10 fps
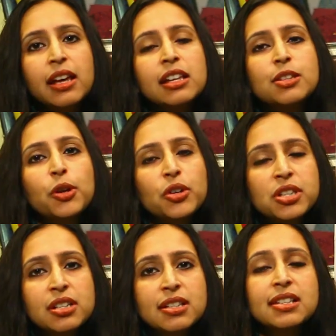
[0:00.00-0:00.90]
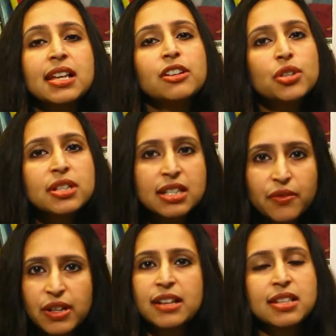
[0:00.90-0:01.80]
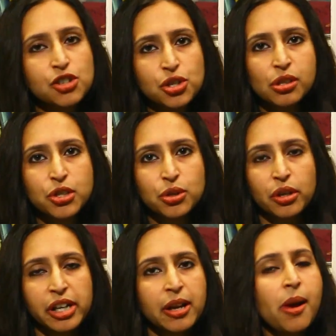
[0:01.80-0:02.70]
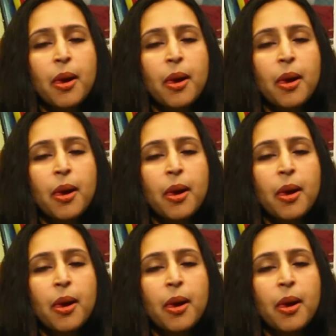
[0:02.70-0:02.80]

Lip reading: is because it is a central civilizational story.